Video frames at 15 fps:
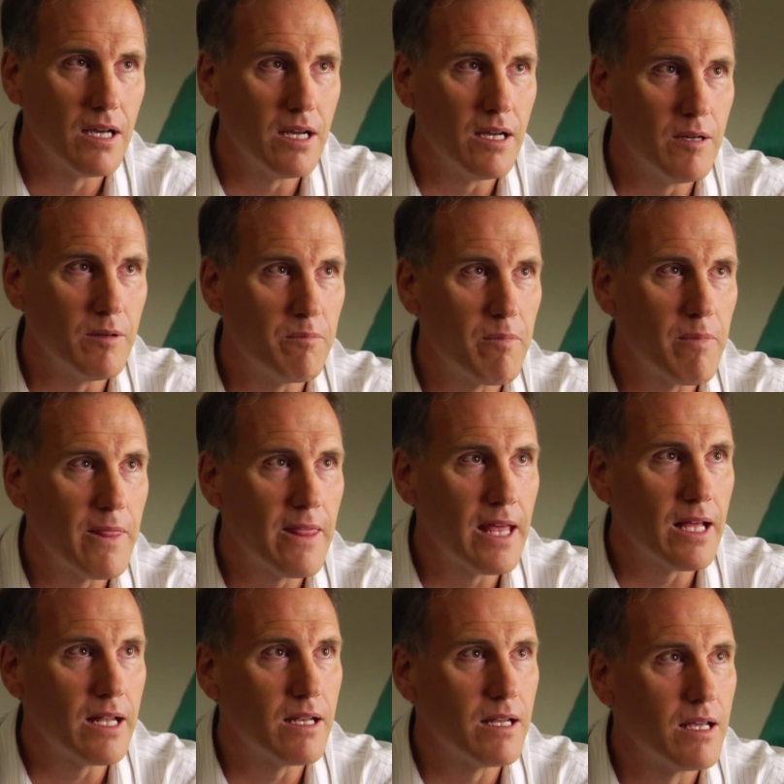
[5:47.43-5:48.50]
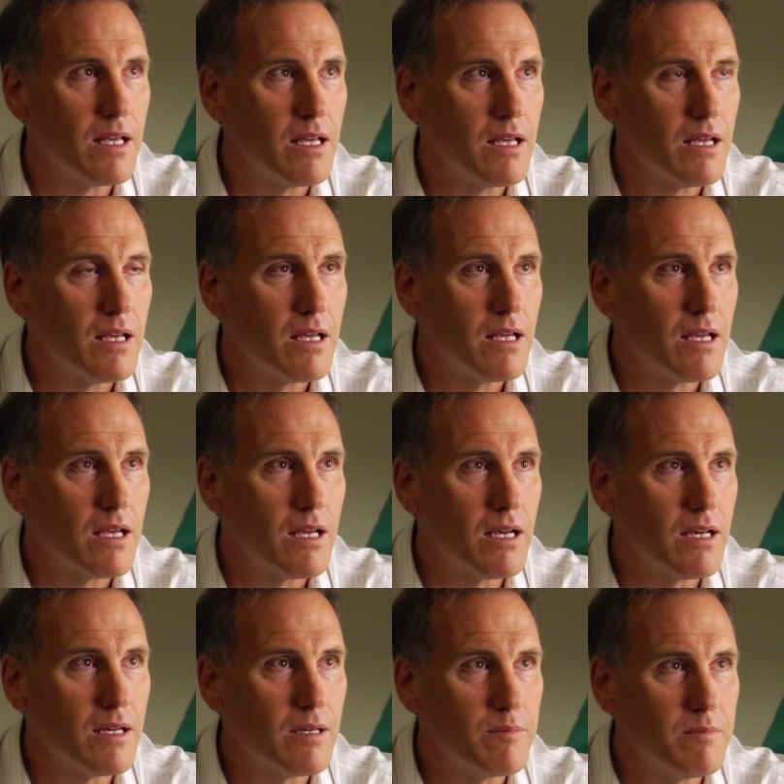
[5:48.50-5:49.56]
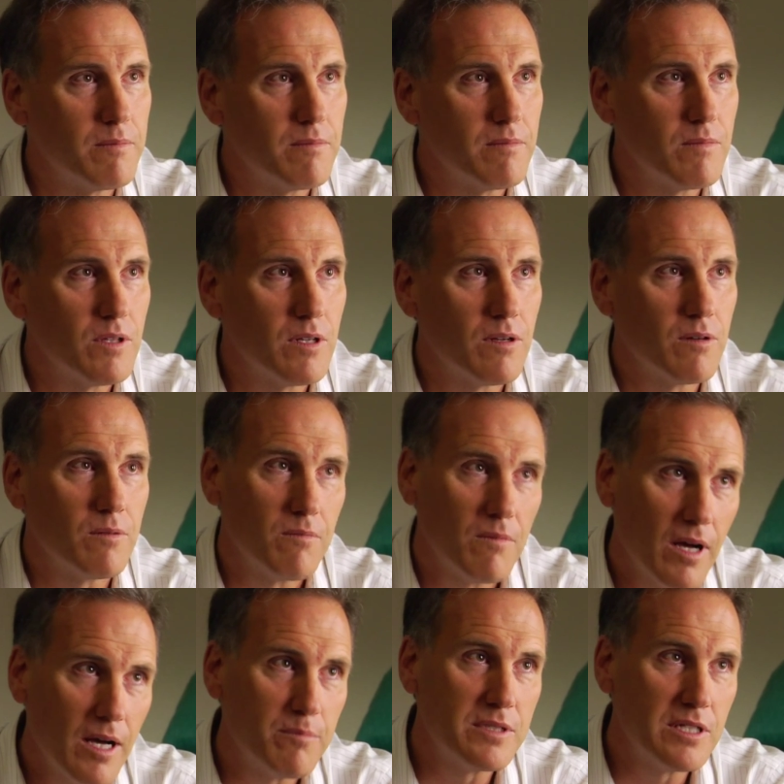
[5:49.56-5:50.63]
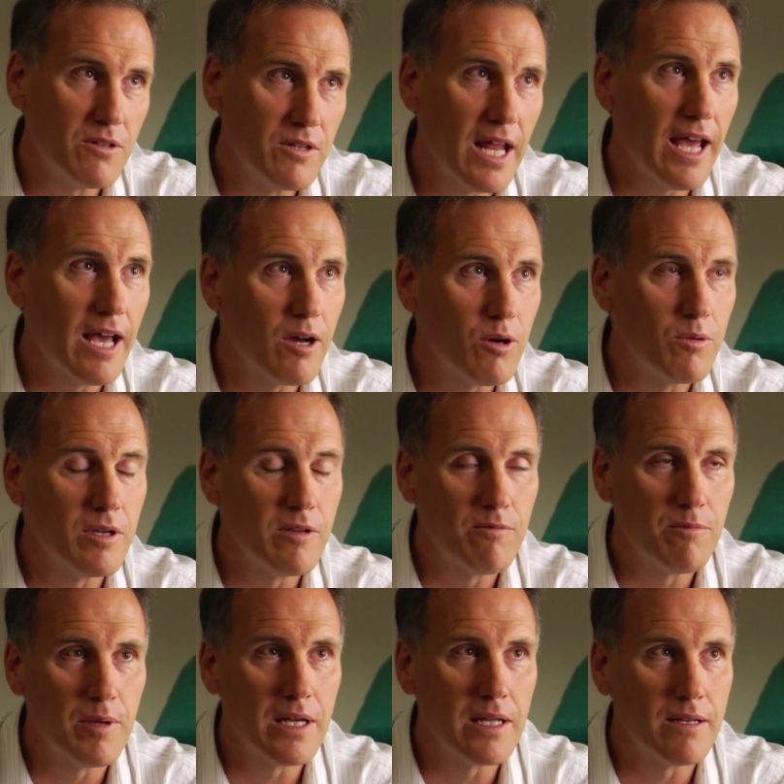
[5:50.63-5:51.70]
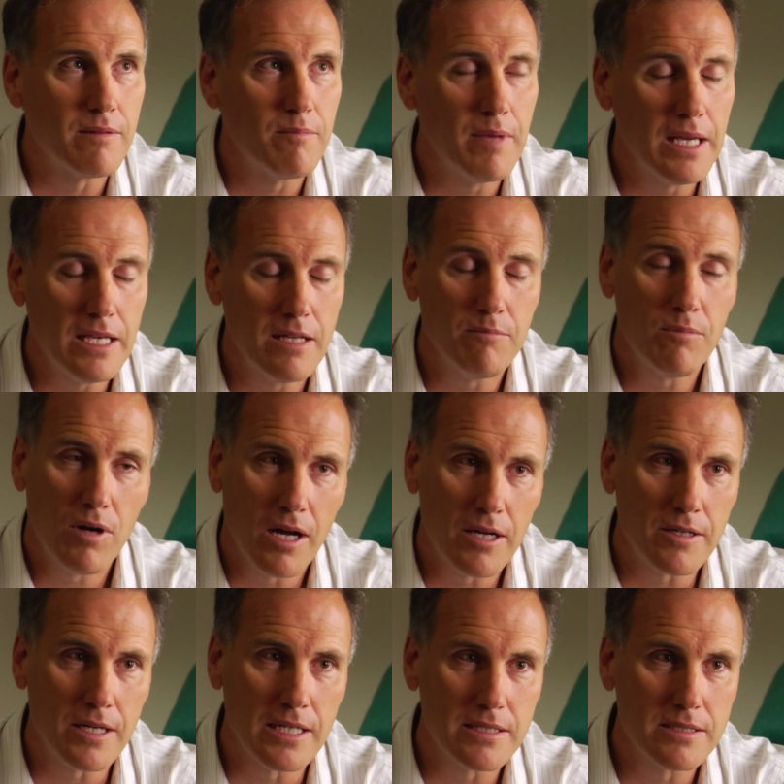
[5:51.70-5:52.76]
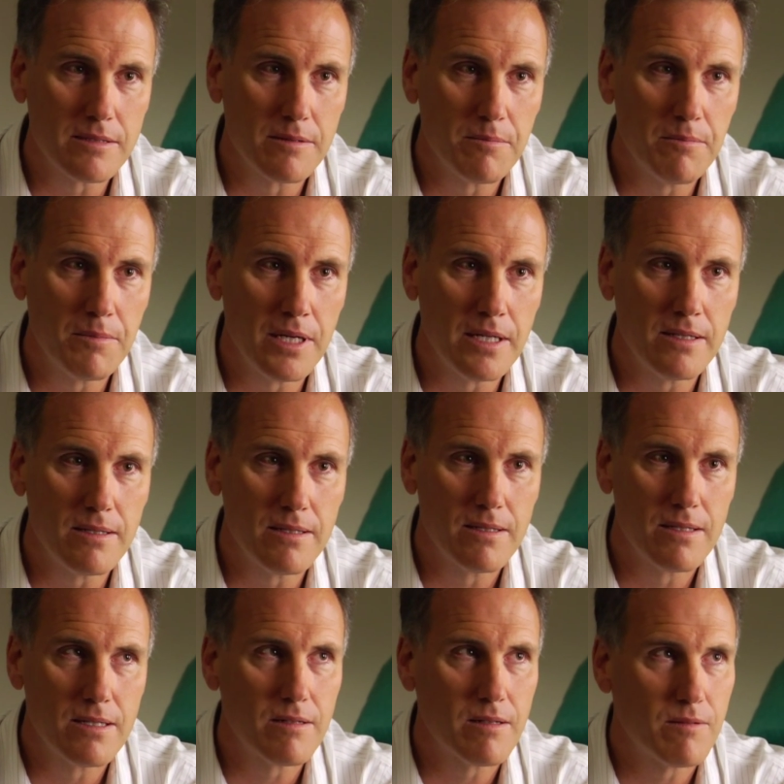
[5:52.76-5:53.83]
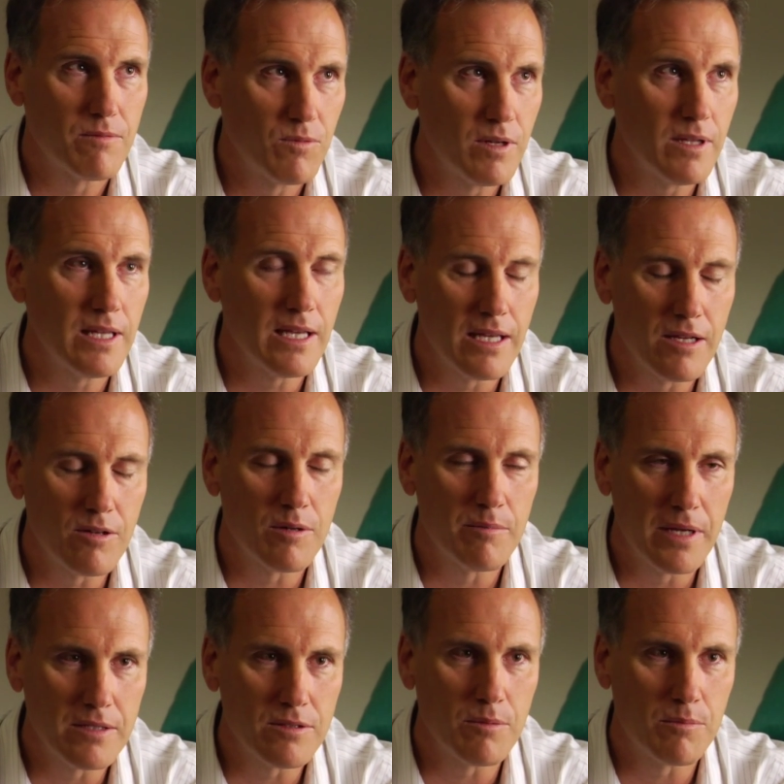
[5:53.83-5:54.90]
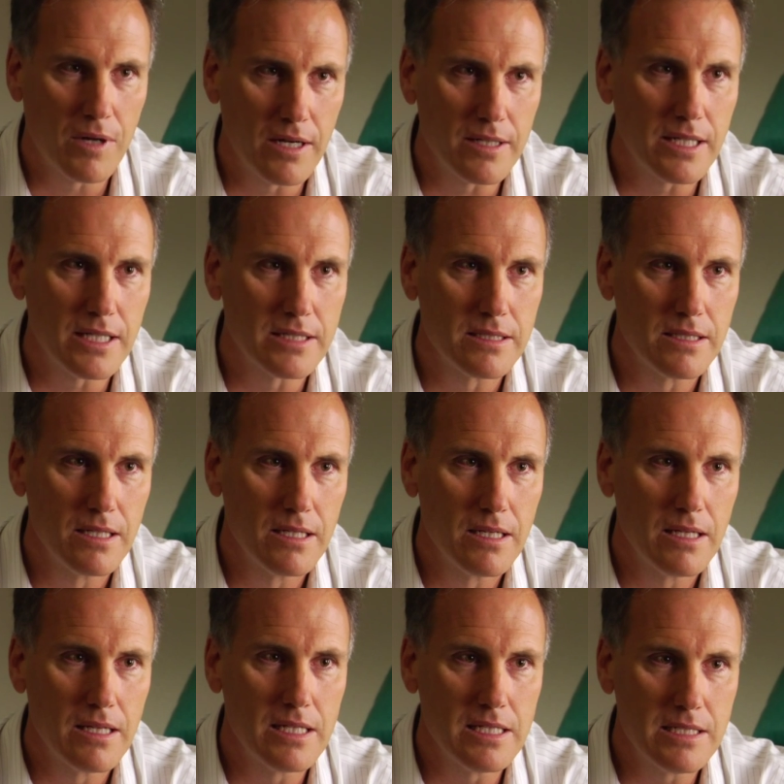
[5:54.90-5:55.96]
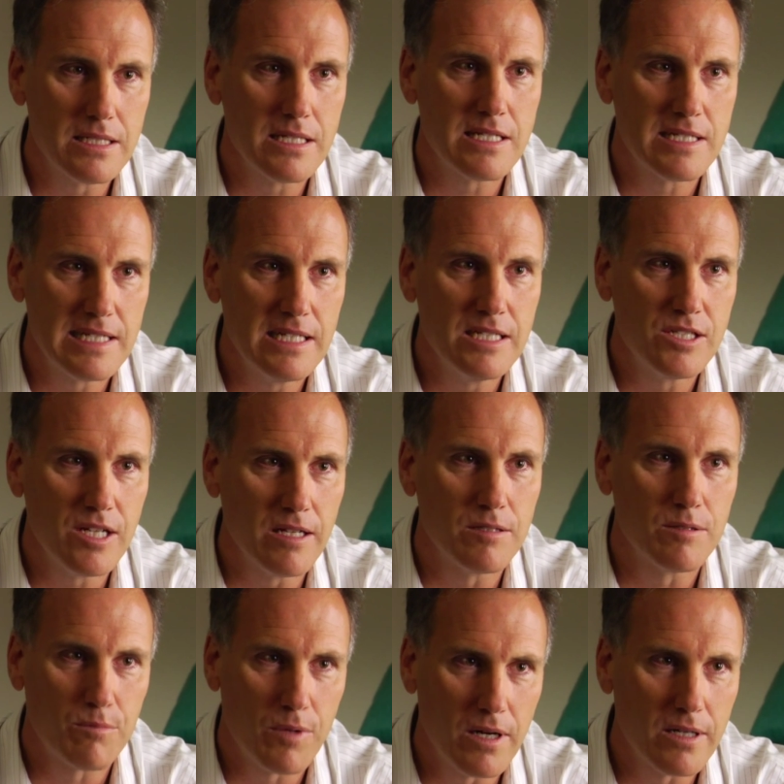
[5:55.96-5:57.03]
that, you know, up to now we've been making progress, but really incremental progress. This is a sea change